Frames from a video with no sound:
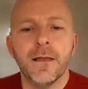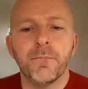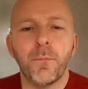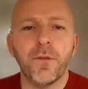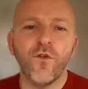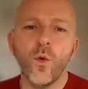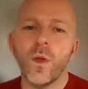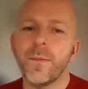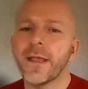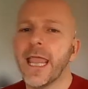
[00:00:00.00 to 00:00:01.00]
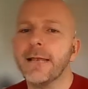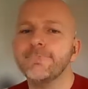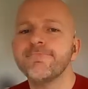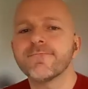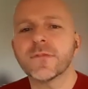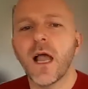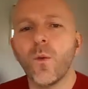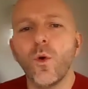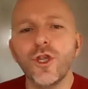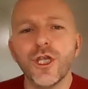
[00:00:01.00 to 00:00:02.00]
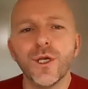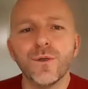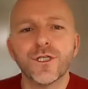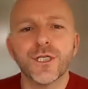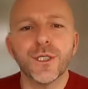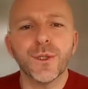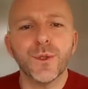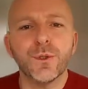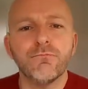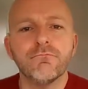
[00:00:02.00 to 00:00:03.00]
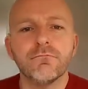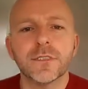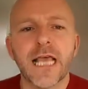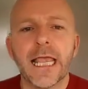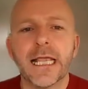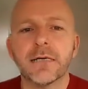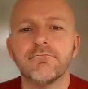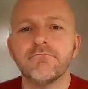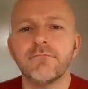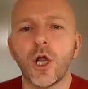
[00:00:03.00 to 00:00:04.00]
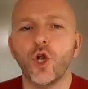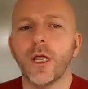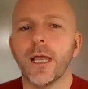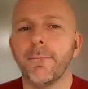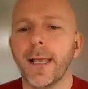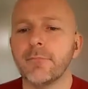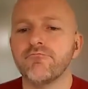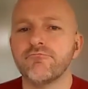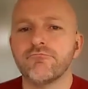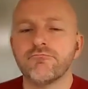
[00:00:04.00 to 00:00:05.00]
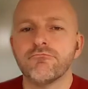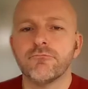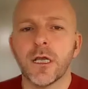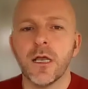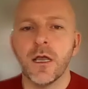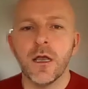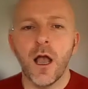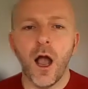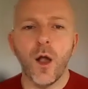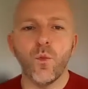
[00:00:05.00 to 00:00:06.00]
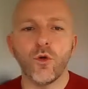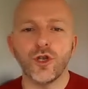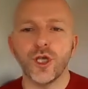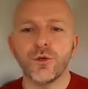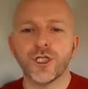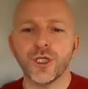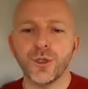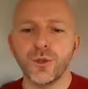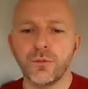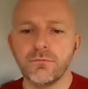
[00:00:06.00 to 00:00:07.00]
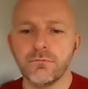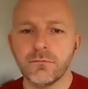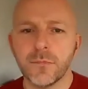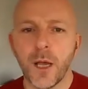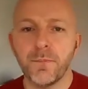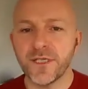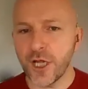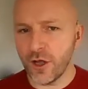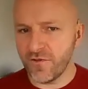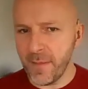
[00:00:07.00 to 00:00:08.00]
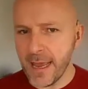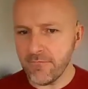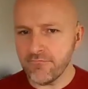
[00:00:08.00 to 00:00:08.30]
But before we begin, I want you to take a look at me. I want you to observe me.